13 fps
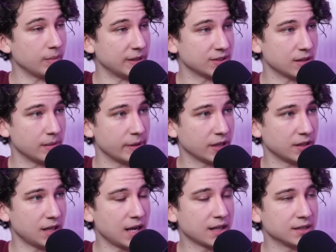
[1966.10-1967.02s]
on my stomach,
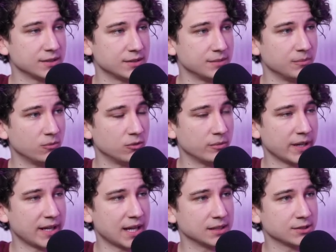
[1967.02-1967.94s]
not because one of my
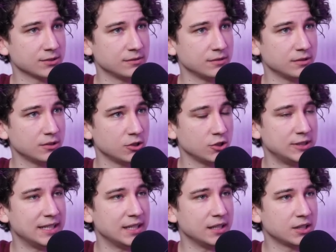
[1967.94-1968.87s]
cats
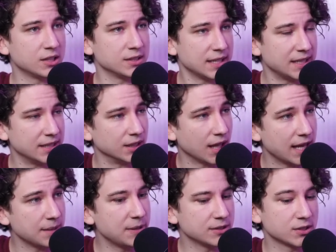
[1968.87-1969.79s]
did it because they didn't
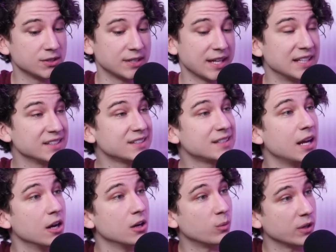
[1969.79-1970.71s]
like me. It's because they got
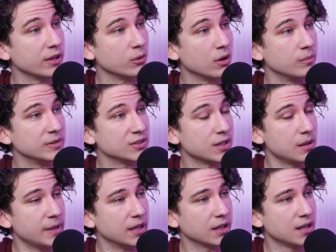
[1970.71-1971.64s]
scared while they were on my
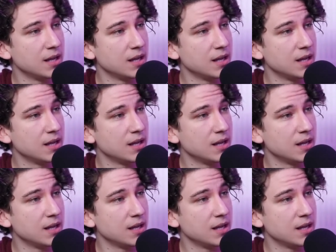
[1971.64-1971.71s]
stomach.